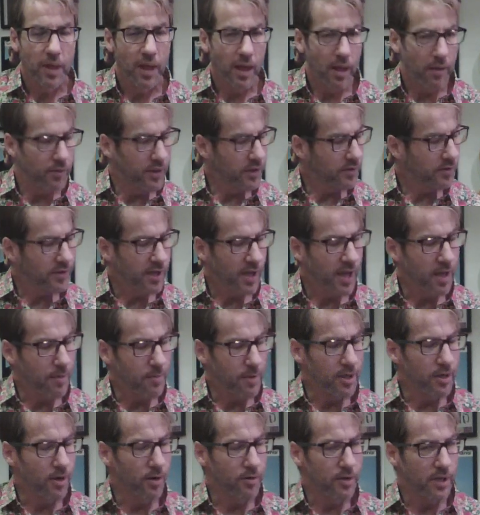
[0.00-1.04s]
And this time
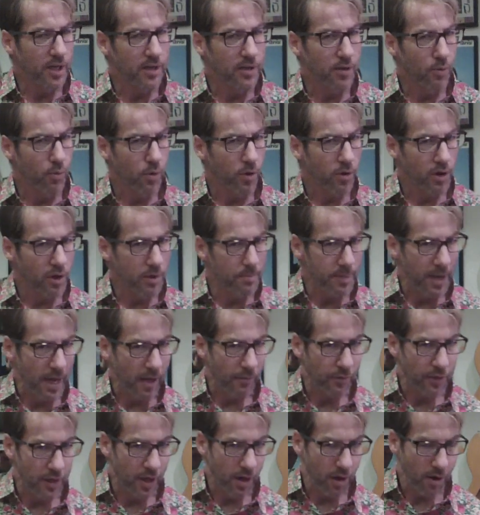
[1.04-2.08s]
you don't need to worry
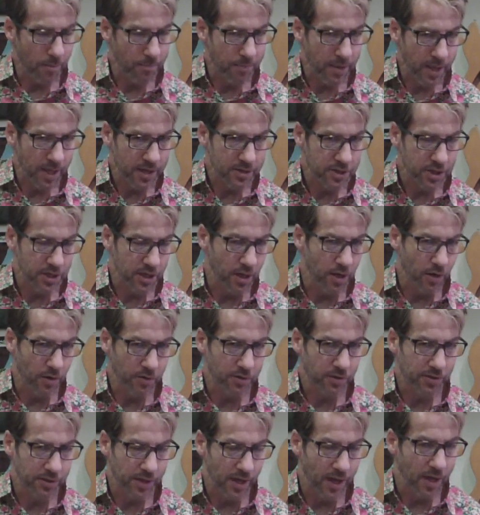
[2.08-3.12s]
about the arpeggio
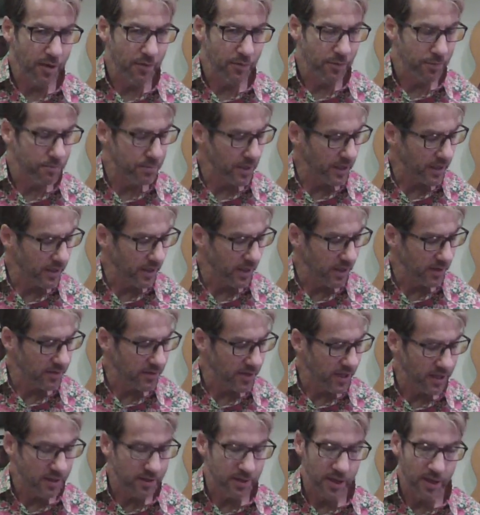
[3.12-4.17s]
stuff because
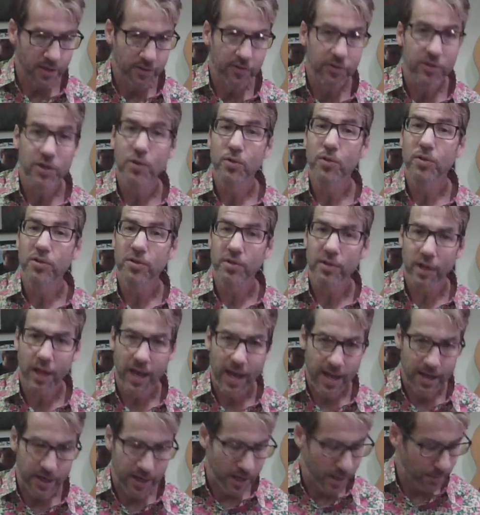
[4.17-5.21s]
he does 2
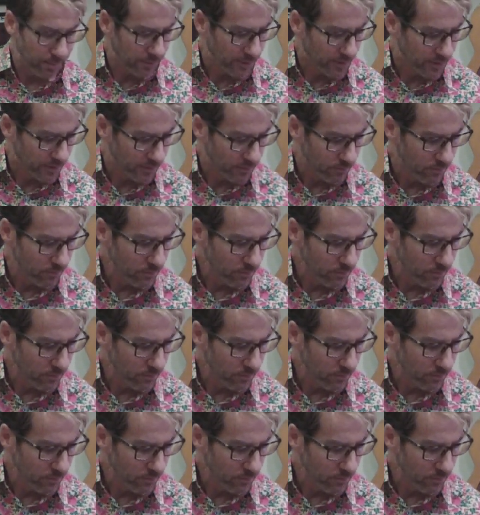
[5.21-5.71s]
slide ups.